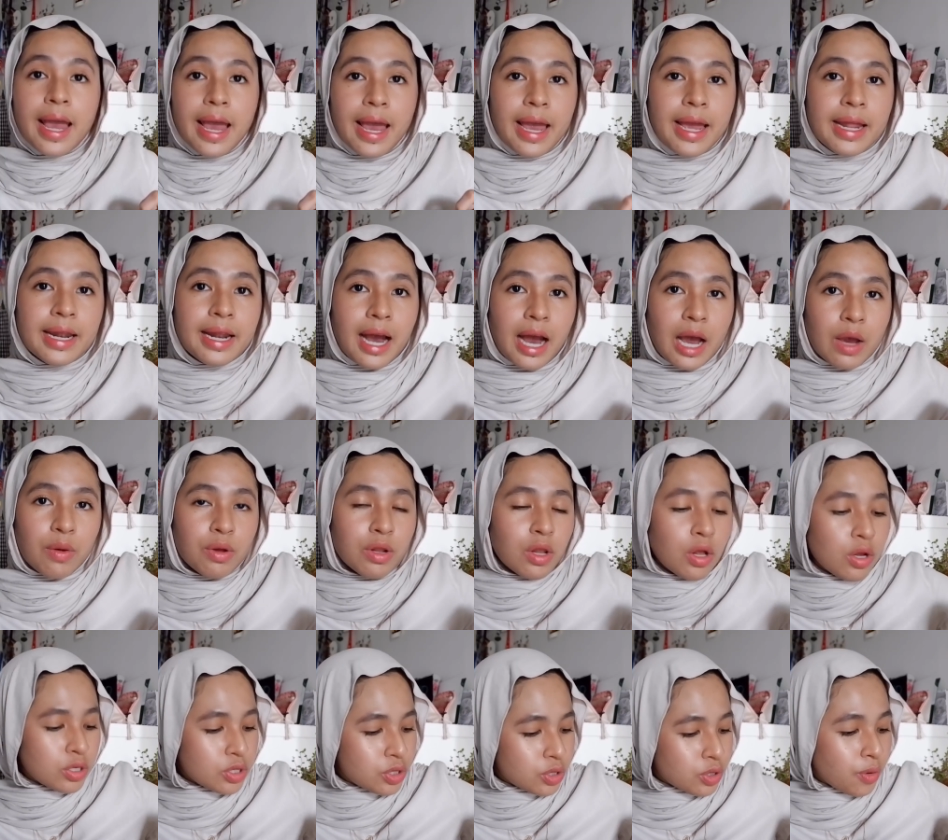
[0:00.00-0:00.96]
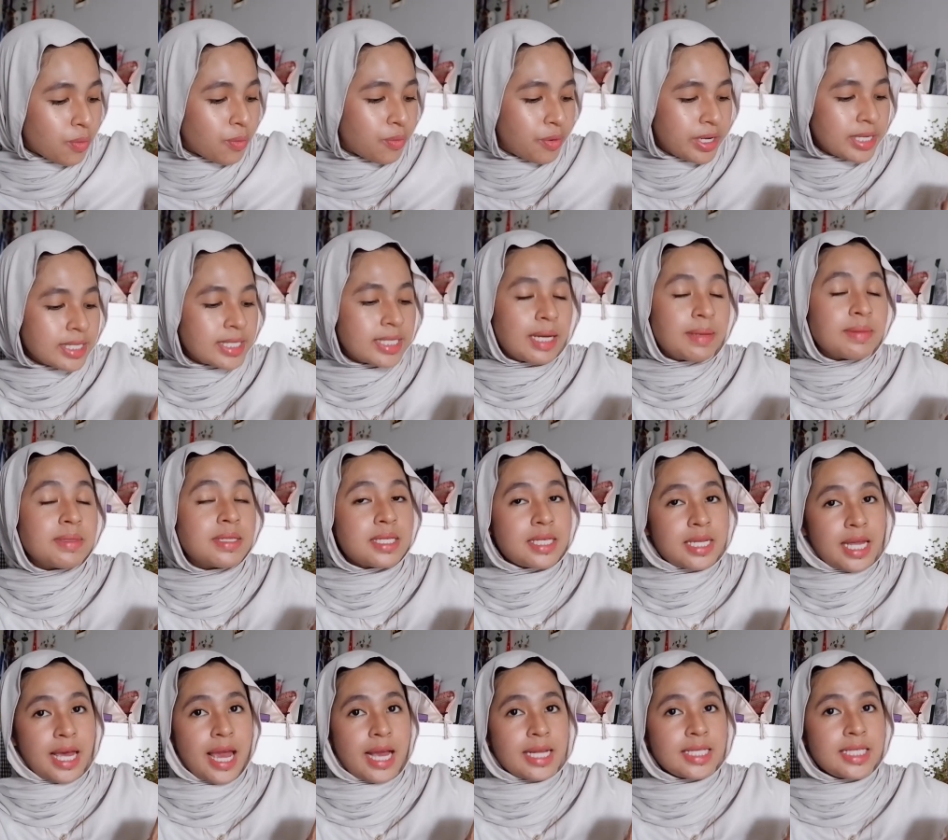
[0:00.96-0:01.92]
And I will also bring some
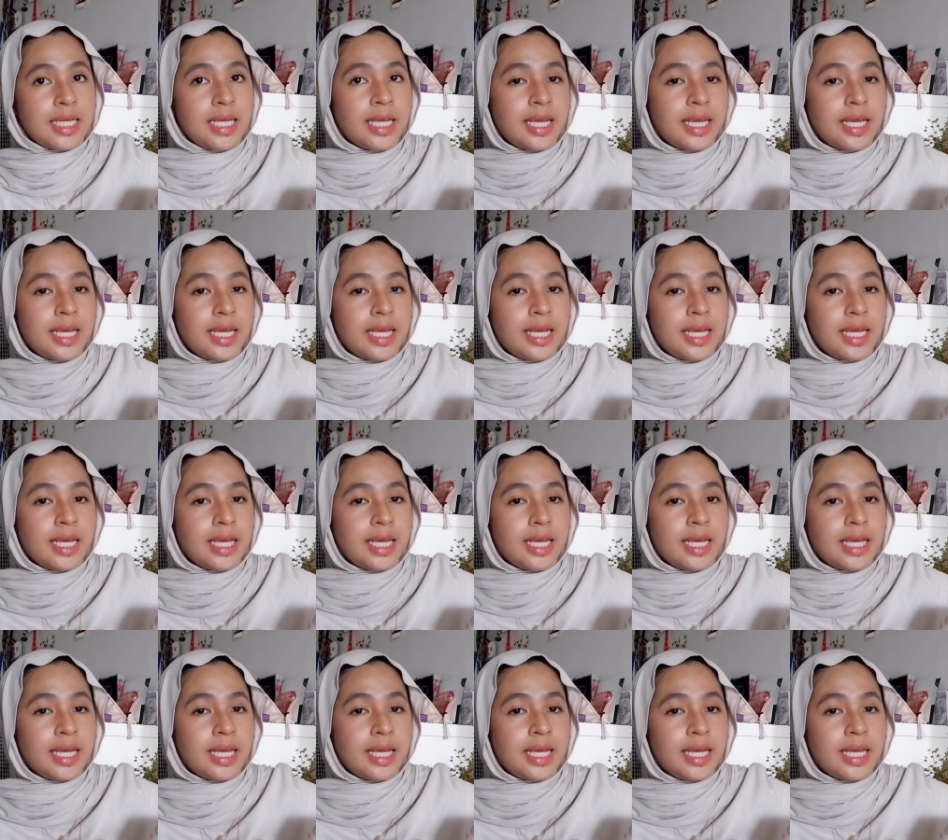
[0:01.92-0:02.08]
snacks in